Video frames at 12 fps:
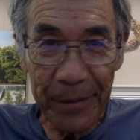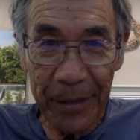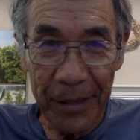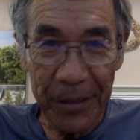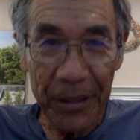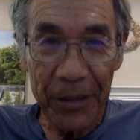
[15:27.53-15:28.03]

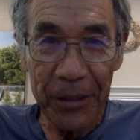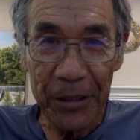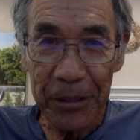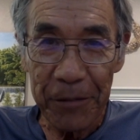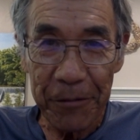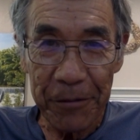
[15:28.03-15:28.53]
I think
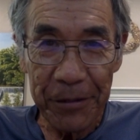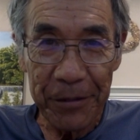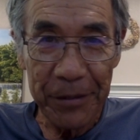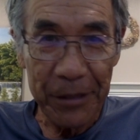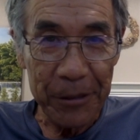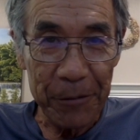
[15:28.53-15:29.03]

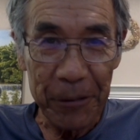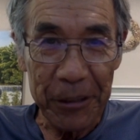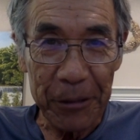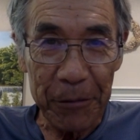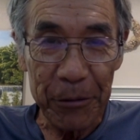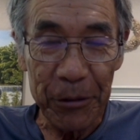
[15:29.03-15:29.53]
that's
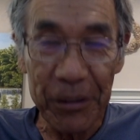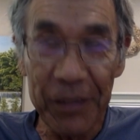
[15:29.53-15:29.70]
wonderful.